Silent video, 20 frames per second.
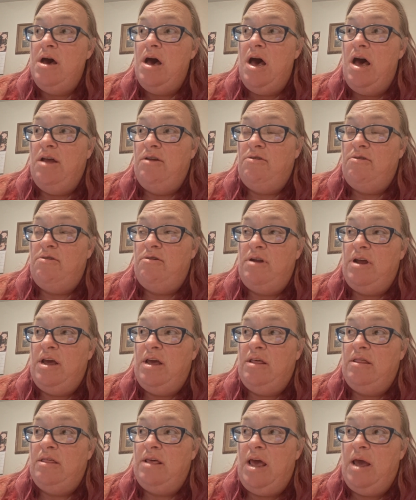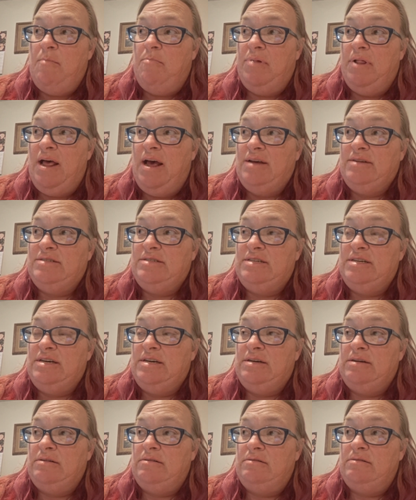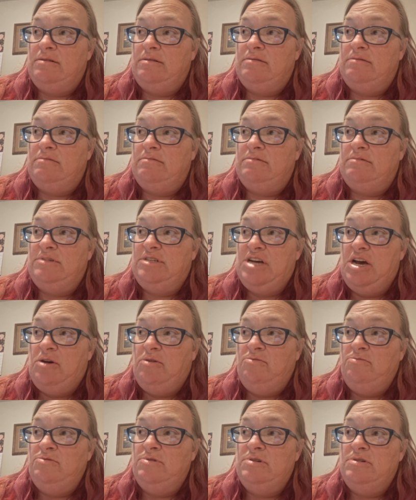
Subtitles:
underneath a plastic tote,